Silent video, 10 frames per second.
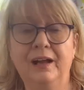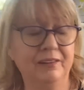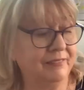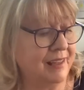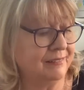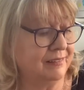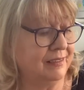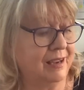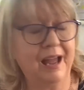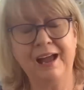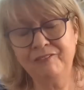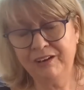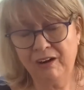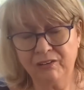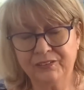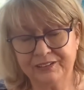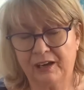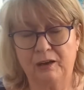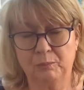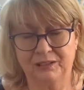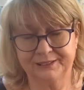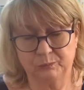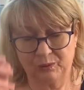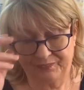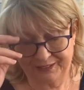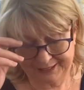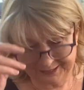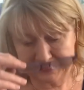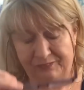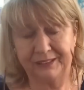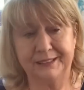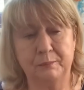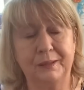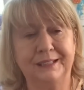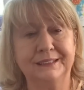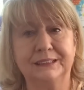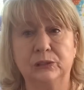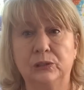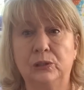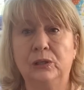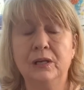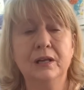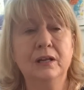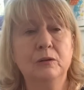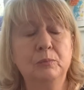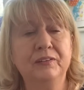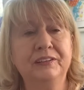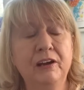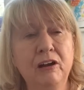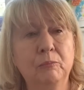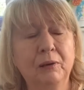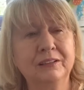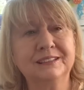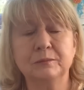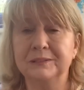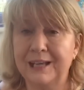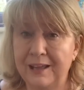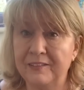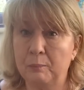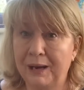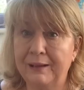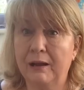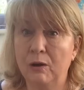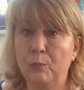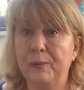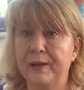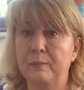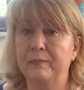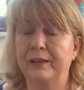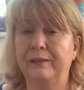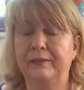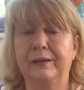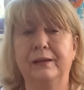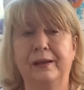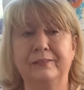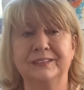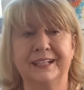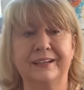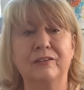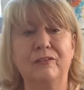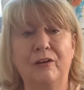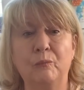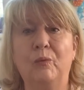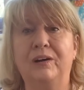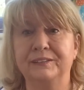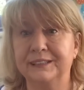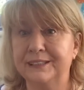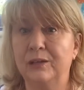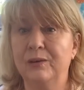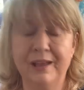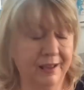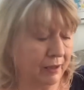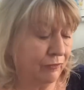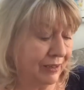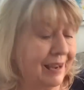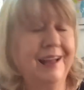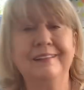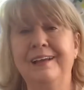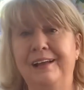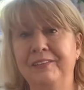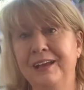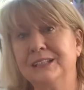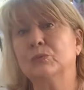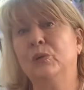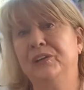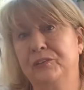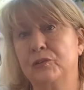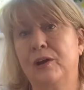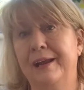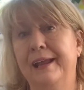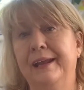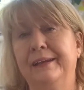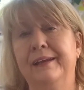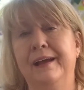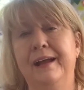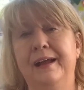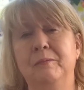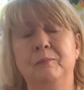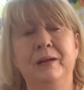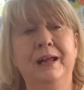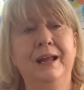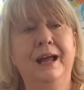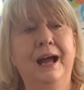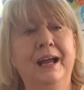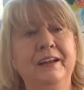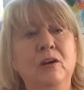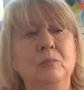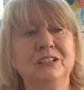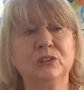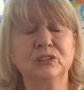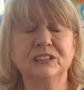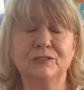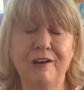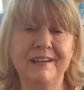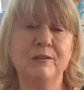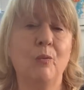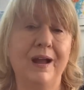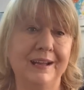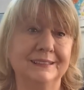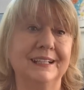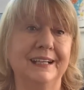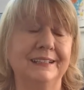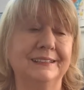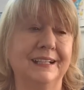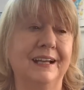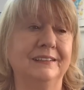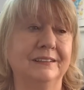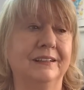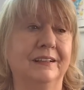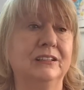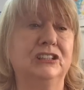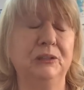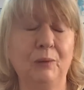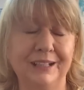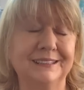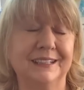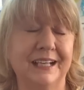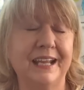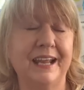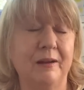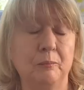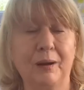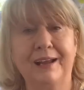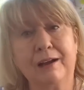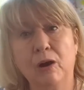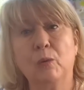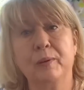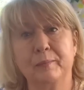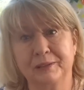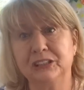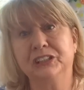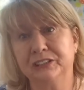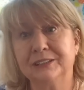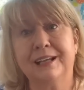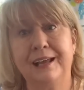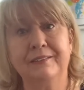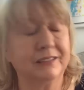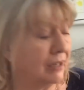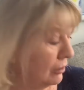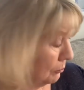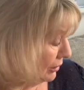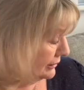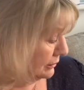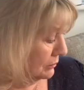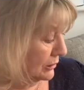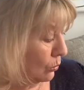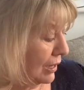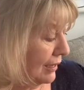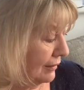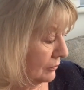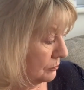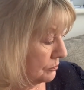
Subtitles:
And then I haven't got the Dark Blossom one, they didn't have it in my store, but the Dark Blossoms, like the Black Opium, the Yves Saint Laurent one, so if you like that, that's worth trying. I know my daughter's friend wears it, and she wears the Black Opium, and she does like the Dark Blossom as well.